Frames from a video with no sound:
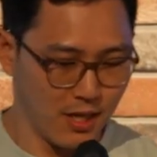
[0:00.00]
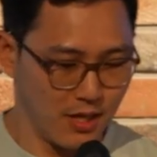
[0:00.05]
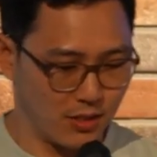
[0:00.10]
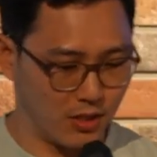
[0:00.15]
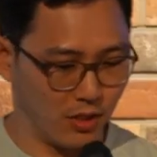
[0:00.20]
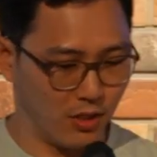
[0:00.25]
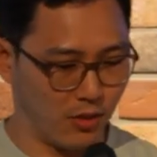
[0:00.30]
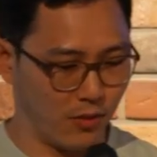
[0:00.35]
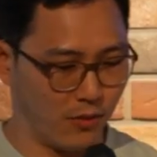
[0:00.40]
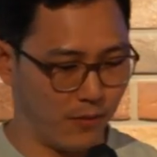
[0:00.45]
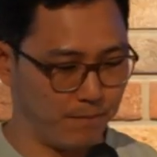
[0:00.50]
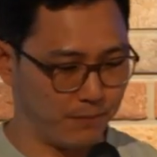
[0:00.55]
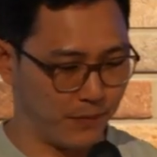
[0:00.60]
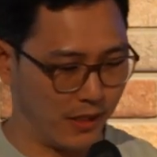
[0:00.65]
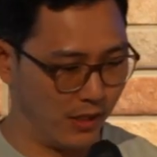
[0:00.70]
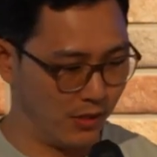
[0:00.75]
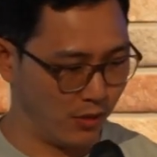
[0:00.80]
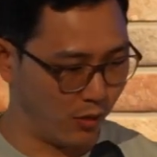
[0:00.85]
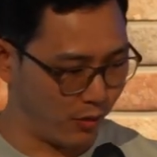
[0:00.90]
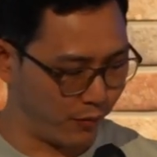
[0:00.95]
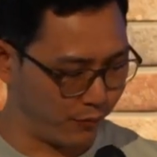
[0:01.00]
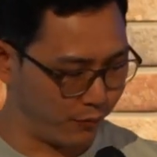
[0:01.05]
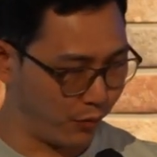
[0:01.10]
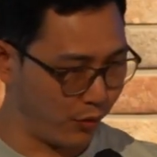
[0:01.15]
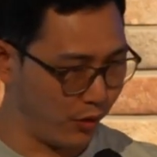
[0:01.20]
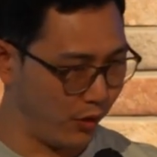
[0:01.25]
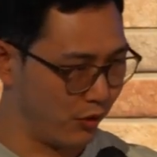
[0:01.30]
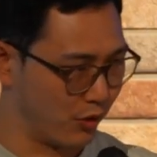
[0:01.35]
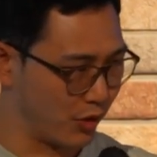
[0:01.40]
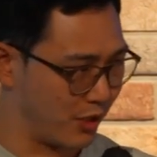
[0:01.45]
So in order
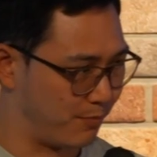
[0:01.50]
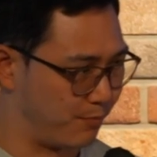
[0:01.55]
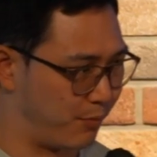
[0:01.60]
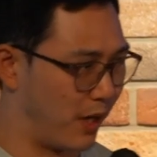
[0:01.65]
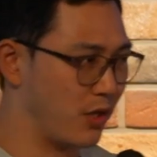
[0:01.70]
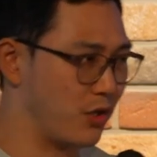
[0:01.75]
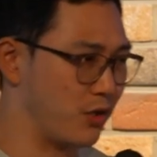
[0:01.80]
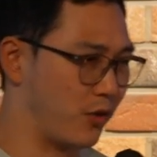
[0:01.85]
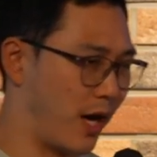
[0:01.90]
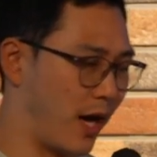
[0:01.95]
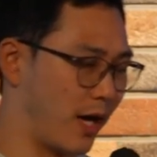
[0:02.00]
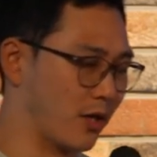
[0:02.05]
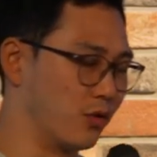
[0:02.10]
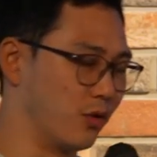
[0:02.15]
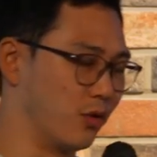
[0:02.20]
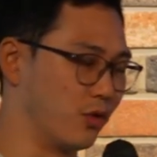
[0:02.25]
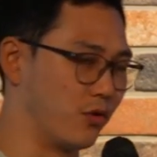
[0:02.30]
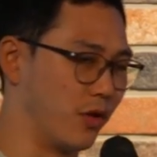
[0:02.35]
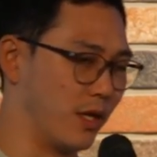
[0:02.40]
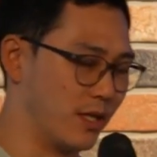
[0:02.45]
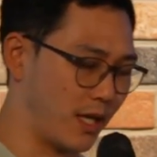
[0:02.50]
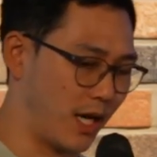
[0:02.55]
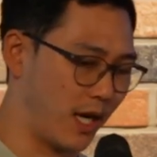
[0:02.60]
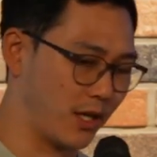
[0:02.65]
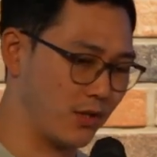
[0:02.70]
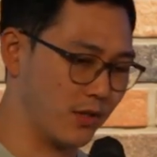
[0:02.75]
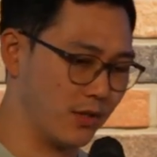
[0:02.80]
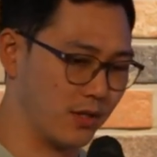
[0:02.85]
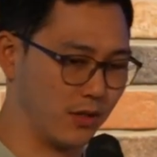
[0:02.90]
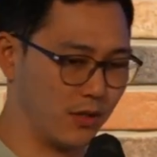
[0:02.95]
for you to spread your actual
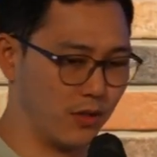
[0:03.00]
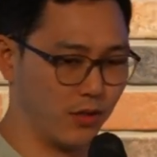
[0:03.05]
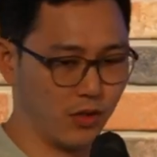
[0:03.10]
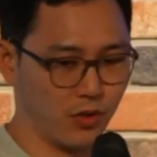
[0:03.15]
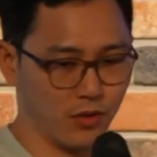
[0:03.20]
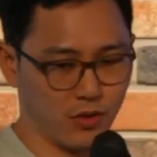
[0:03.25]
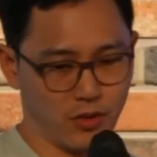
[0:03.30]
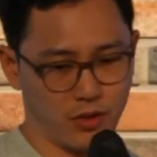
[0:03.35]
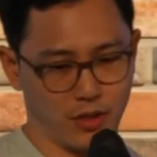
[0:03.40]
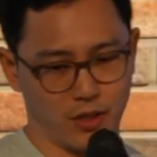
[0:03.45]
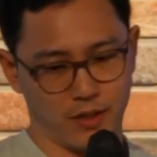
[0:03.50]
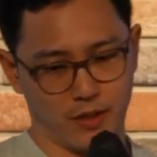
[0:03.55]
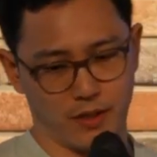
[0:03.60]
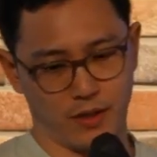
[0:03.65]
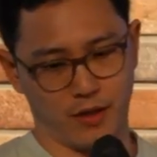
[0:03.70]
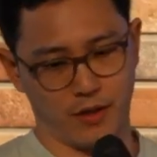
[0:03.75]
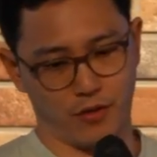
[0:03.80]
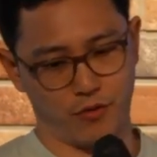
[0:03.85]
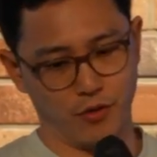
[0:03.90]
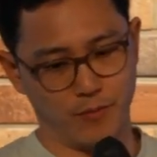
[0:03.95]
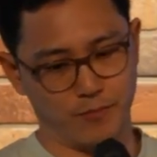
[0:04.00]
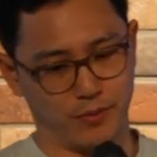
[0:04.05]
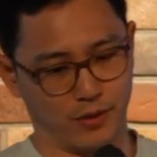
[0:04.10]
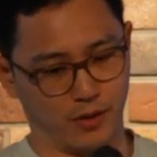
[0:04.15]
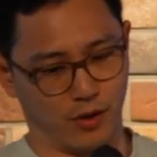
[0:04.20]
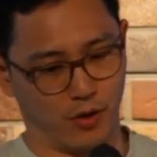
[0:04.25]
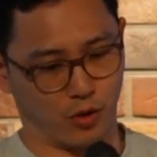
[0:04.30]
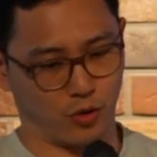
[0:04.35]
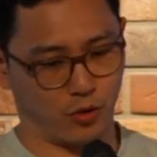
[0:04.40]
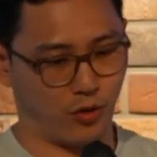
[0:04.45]
transactions and all your
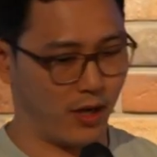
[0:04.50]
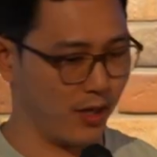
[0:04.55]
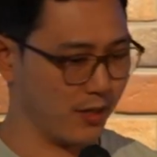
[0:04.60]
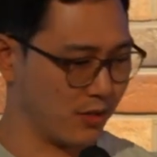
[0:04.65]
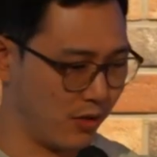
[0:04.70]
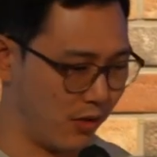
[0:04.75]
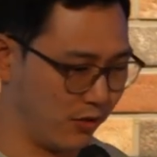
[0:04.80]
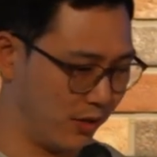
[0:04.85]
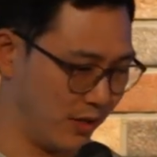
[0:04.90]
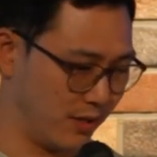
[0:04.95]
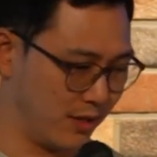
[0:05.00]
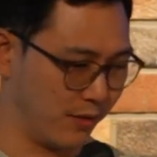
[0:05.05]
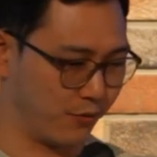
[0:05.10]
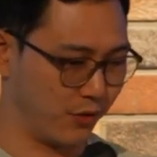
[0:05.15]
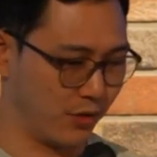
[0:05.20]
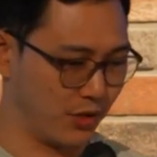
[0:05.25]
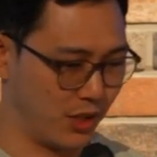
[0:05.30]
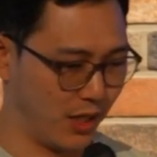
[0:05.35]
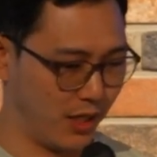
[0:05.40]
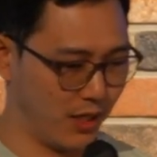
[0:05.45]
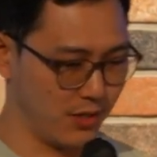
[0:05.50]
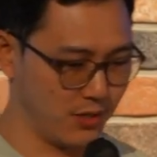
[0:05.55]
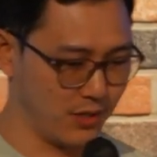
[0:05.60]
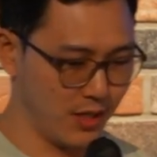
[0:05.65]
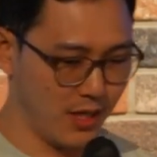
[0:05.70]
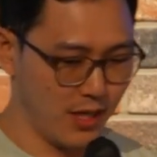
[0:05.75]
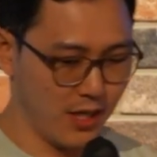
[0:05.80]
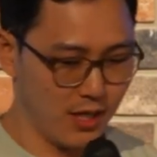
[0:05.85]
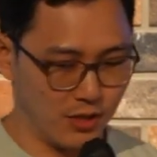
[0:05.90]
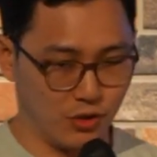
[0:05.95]
throughput across all these different
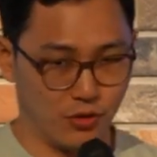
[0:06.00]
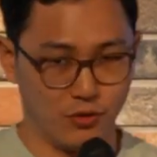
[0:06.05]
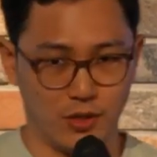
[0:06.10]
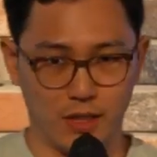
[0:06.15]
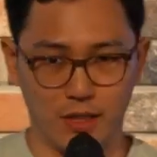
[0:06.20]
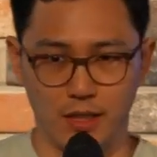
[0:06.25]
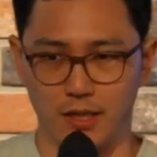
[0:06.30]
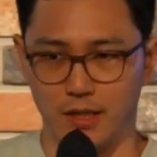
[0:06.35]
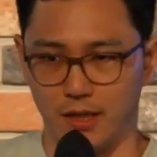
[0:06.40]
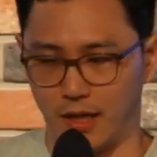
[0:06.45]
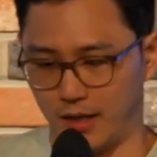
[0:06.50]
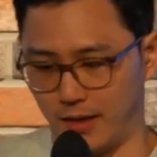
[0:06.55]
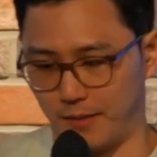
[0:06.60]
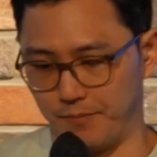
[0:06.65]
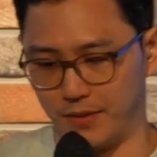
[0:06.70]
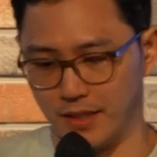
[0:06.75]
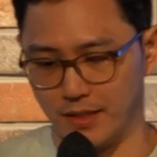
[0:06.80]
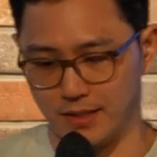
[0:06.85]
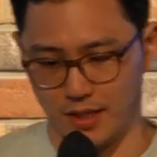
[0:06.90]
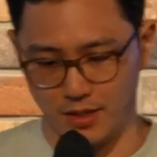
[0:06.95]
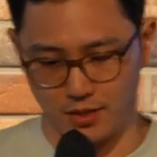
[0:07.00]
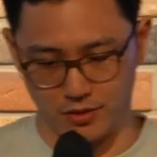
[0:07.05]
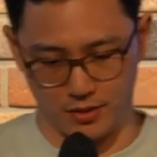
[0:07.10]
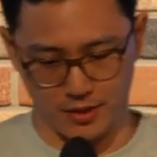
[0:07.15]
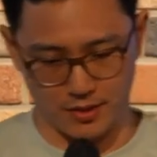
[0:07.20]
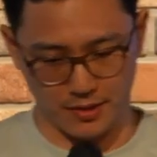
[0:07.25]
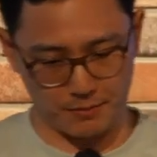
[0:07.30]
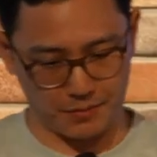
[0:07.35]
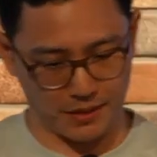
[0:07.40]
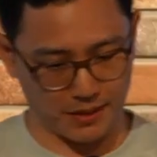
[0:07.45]
chains, you need
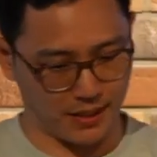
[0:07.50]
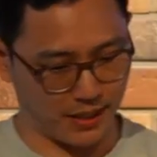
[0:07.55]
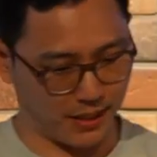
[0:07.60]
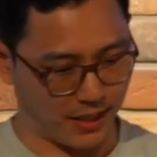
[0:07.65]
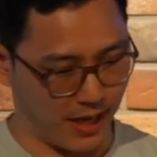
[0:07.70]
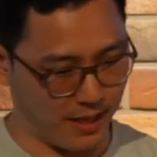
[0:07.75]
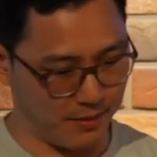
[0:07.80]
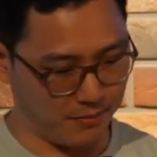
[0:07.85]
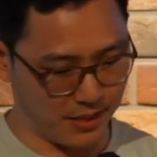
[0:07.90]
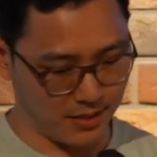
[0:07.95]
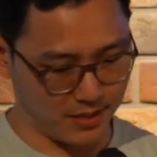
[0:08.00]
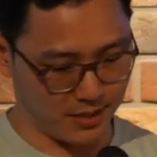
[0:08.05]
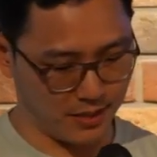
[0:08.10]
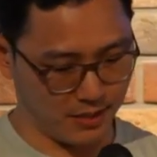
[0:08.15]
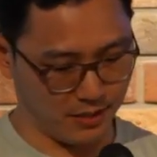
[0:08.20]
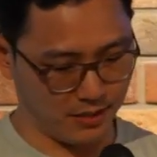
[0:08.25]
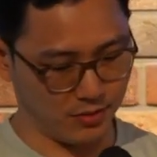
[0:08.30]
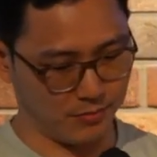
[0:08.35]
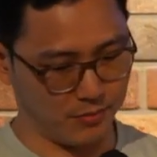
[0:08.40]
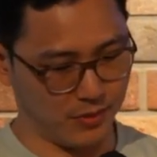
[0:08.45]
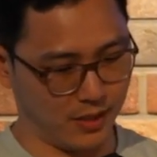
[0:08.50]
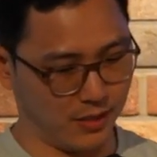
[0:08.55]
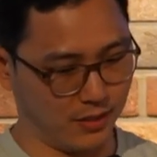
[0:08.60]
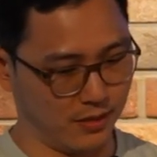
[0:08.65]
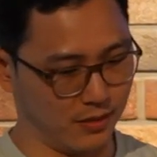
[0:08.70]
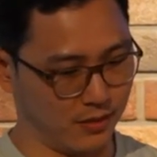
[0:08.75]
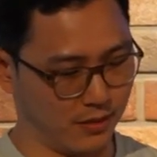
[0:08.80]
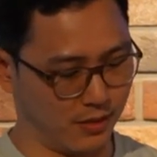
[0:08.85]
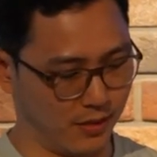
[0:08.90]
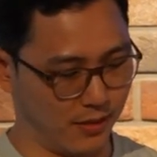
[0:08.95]
essentially something like IBC to
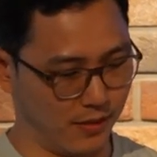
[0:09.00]
be